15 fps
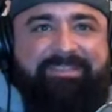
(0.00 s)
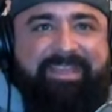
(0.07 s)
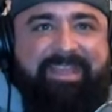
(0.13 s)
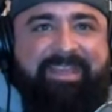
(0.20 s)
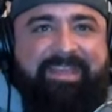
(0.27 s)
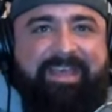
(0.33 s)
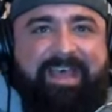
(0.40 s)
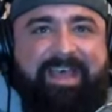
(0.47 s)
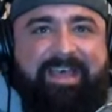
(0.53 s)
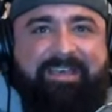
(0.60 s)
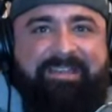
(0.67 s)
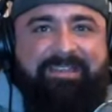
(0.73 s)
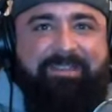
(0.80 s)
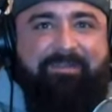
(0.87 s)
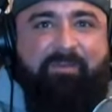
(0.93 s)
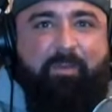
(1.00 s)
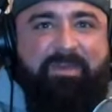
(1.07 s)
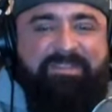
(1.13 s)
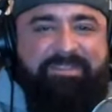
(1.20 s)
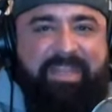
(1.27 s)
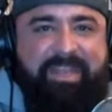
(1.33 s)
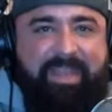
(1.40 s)
and if you want to
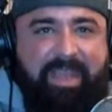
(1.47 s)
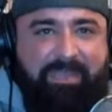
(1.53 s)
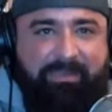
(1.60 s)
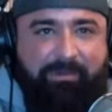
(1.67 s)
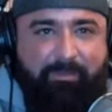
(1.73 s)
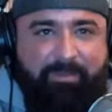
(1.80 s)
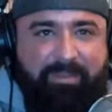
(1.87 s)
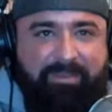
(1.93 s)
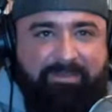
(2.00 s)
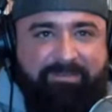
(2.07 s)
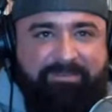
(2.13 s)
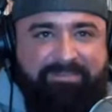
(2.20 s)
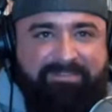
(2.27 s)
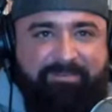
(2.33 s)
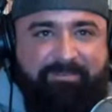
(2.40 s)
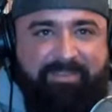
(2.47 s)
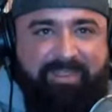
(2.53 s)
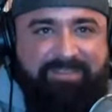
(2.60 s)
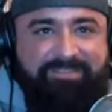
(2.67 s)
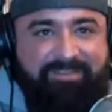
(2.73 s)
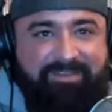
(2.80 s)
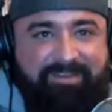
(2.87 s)
stand out a little bit, there's some
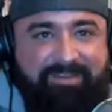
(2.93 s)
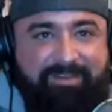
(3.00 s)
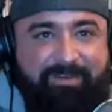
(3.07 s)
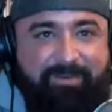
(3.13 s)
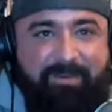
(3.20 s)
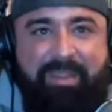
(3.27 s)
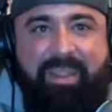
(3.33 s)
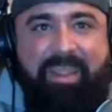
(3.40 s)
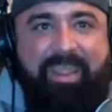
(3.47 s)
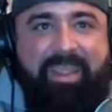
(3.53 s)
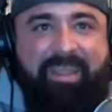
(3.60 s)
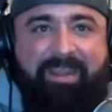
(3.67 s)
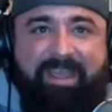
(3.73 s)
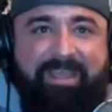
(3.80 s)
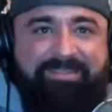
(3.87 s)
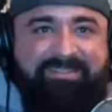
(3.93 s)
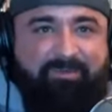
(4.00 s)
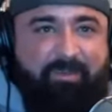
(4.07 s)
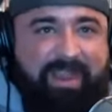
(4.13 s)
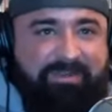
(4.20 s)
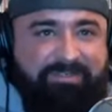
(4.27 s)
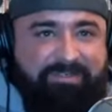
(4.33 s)
things you can do and
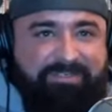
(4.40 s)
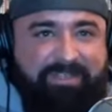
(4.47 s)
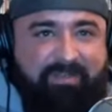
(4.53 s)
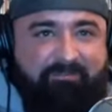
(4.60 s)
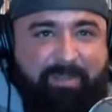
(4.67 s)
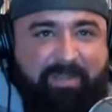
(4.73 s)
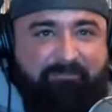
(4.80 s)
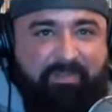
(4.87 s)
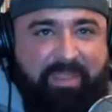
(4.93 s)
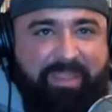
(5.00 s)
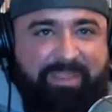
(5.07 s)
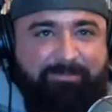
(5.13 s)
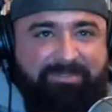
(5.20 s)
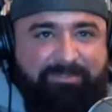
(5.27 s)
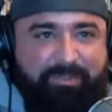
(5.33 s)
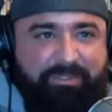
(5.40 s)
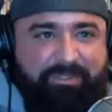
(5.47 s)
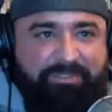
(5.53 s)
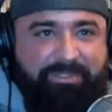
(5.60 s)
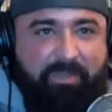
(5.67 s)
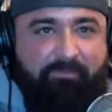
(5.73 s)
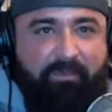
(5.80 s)
surround yourself by flames, put
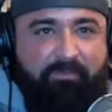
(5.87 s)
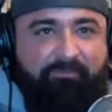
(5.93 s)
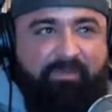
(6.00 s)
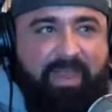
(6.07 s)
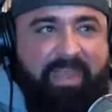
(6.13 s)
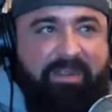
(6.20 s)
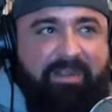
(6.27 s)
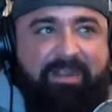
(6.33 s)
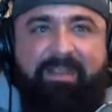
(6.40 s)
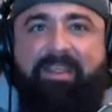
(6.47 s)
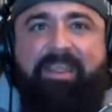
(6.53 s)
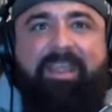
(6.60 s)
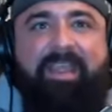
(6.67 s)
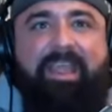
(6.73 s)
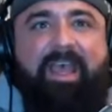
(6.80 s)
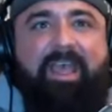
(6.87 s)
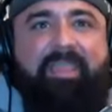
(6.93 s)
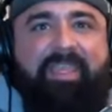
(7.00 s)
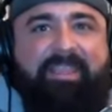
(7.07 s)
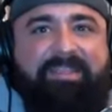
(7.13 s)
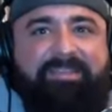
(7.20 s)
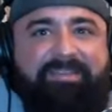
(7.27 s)
yourself on fire. I
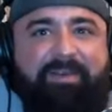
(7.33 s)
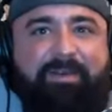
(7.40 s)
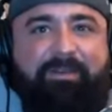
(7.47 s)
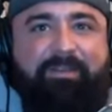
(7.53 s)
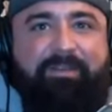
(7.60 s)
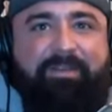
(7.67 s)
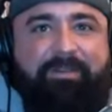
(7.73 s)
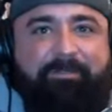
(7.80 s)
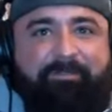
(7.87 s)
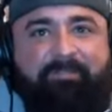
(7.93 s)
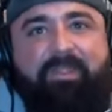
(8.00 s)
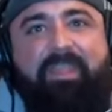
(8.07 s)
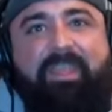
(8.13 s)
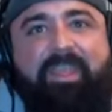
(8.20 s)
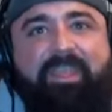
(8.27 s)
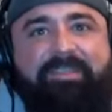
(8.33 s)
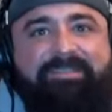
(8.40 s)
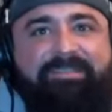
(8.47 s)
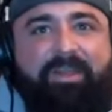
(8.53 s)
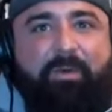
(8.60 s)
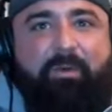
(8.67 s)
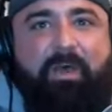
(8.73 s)
think it's all good.
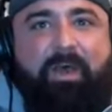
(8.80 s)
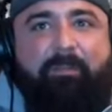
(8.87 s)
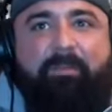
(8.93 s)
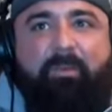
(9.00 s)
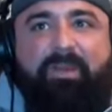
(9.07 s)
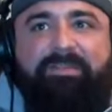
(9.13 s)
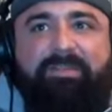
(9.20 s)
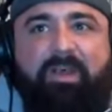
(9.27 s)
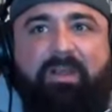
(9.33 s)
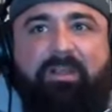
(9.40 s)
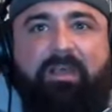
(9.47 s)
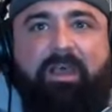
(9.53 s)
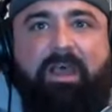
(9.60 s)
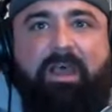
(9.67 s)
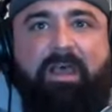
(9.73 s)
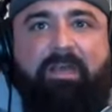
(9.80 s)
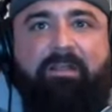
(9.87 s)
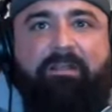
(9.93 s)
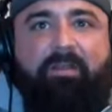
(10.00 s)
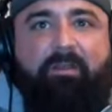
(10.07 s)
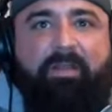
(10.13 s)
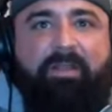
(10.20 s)
So I want to talk a
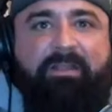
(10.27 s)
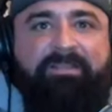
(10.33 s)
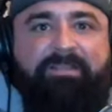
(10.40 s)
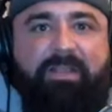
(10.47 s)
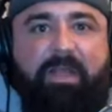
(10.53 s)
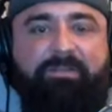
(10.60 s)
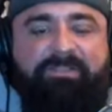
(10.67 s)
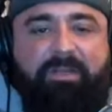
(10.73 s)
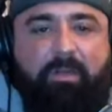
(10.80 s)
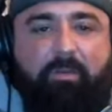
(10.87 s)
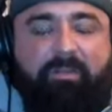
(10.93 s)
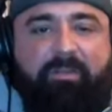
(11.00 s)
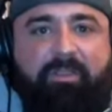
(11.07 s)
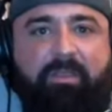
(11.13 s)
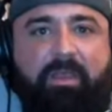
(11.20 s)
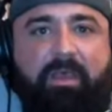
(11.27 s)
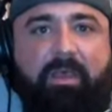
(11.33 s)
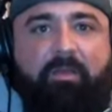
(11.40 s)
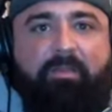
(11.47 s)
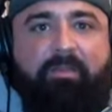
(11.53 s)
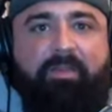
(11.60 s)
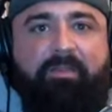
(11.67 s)
little bit. I'll start with
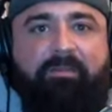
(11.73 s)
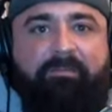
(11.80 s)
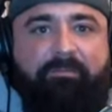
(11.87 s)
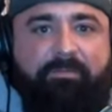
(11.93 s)
the